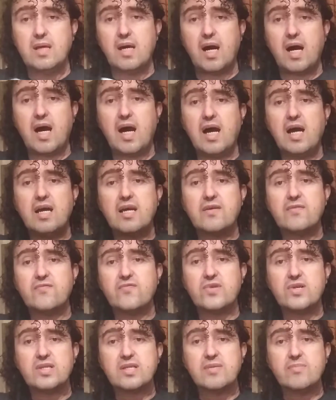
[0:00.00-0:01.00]

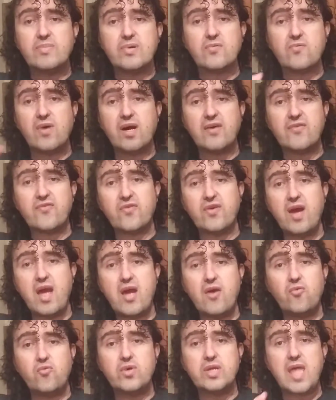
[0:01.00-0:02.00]
For example,
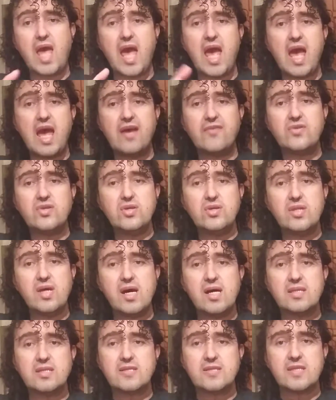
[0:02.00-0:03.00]
what have you
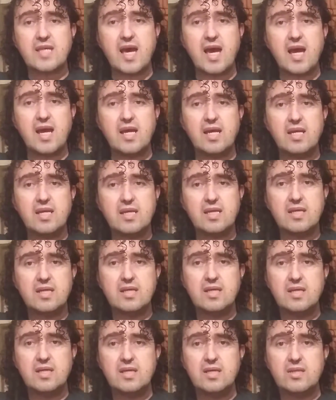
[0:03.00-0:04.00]
done today?
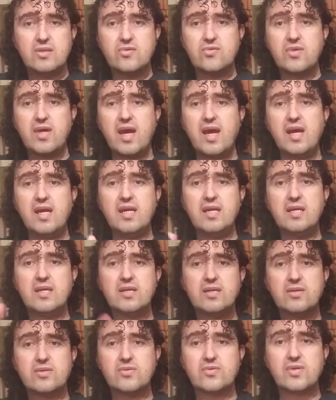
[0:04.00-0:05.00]
Today
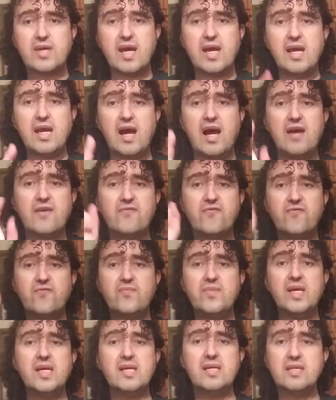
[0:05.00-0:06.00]
I've
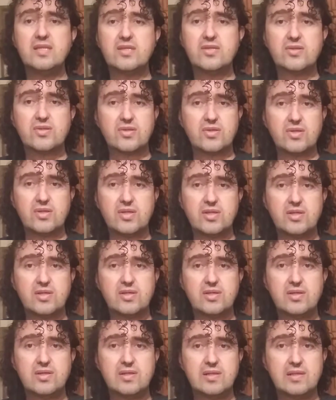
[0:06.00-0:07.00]
been to Sawyer